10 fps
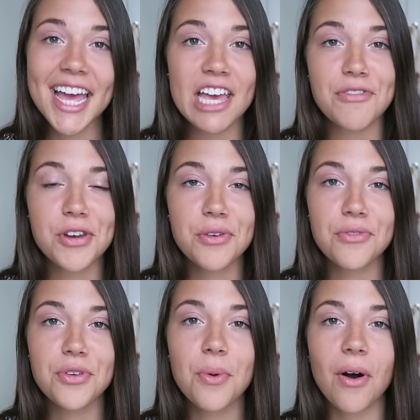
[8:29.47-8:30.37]
if any
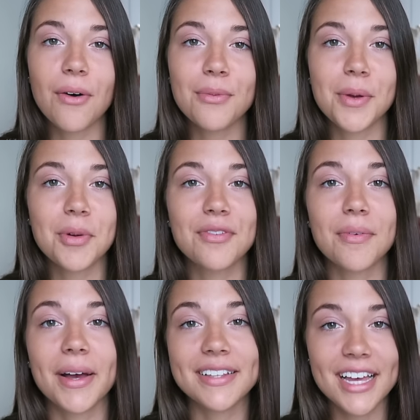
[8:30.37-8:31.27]
of you all remember
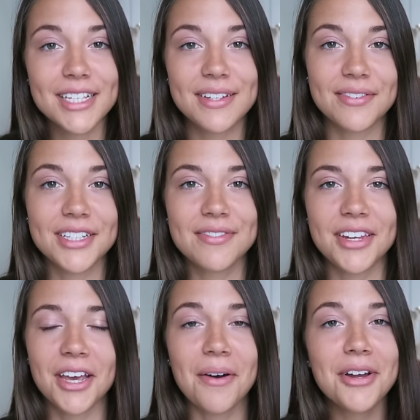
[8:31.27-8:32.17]
from my last favorites video,